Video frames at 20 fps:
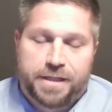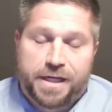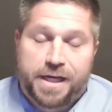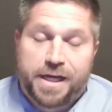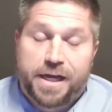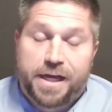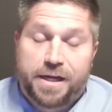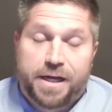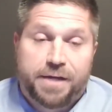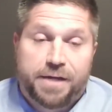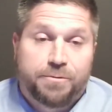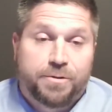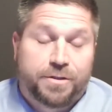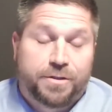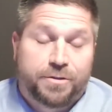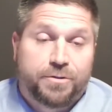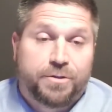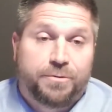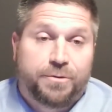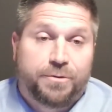Yeah, I would
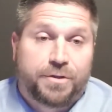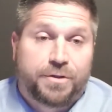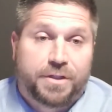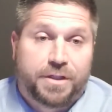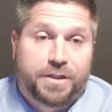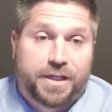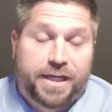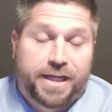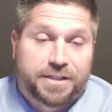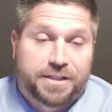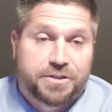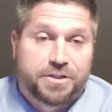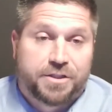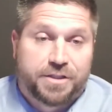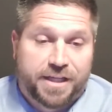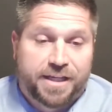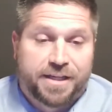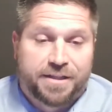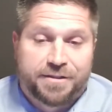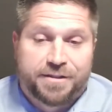agree with you.
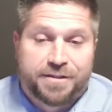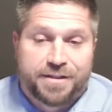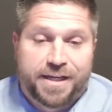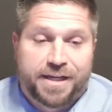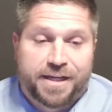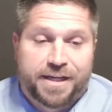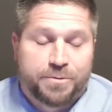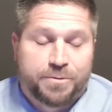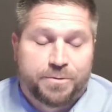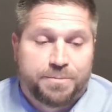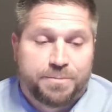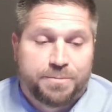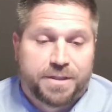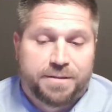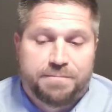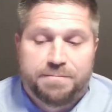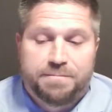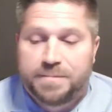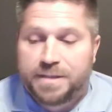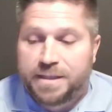Actually, that would
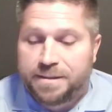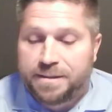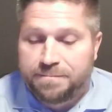be,